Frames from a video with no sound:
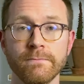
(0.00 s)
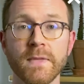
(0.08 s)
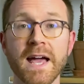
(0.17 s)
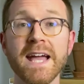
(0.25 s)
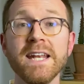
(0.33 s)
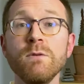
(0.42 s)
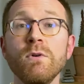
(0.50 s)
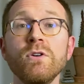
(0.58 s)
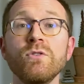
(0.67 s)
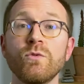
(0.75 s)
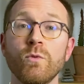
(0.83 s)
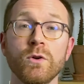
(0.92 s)
Anyone
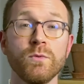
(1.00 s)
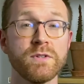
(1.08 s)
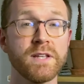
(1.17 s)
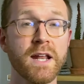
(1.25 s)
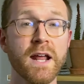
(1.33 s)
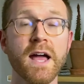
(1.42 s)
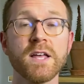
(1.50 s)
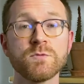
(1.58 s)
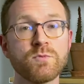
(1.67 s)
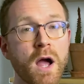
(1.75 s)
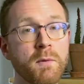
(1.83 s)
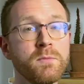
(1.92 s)
who's worked with data has
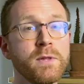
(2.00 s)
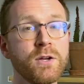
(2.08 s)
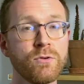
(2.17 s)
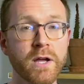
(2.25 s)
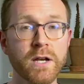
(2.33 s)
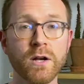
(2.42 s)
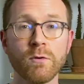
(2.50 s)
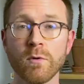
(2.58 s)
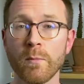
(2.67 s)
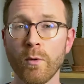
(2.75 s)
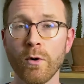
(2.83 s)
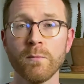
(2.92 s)
probably created a
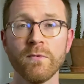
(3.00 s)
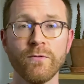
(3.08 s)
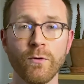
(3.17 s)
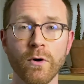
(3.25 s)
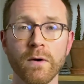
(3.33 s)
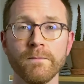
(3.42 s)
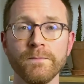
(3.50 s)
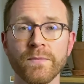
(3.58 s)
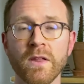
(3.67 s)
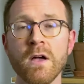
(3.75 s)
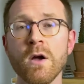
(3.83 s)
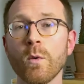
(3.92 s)
report before.
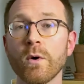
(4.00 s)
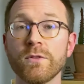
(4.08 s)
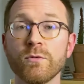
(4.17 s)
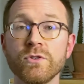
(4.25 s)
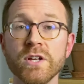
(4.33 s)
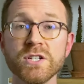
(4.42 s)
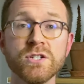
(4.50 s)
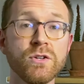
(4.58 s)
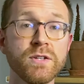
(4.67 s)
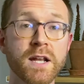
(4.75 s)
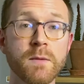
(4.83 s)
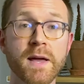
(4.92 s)
With traditional
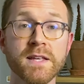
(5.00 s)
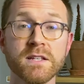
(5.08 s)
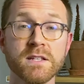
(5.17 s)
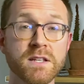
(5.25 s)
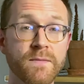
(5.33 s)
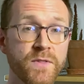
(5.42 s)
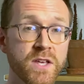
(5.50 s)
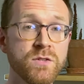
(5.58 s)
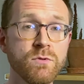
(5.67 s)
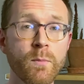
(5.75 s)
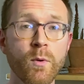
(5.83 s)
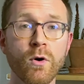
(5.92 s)
databases, these
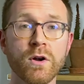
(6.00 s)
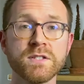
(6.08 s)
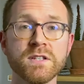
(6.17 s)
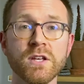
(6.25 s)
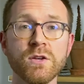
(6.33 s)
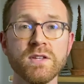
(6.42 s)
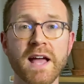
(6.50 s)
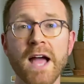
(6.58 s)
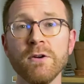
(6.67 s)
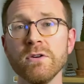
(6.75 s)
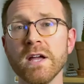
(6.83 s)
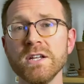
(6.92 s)
reports use
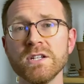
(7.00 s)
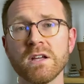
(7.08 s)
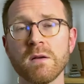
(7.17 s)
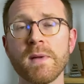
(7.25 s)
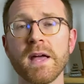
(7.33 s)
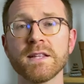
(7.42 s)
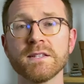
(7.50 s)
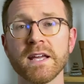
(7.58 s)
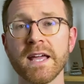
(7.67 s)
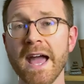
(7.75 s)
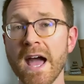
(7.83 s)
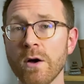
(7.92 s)
aggregation commands like
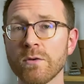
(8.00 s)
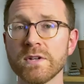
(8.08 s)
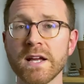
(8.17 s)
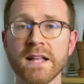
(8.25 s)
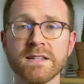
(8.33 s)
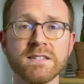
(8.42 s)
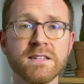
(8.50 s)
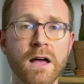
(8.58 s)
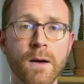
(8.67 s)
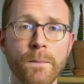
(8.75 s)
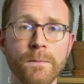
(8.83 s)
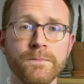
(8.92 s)
count and
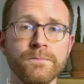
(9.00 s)
sum.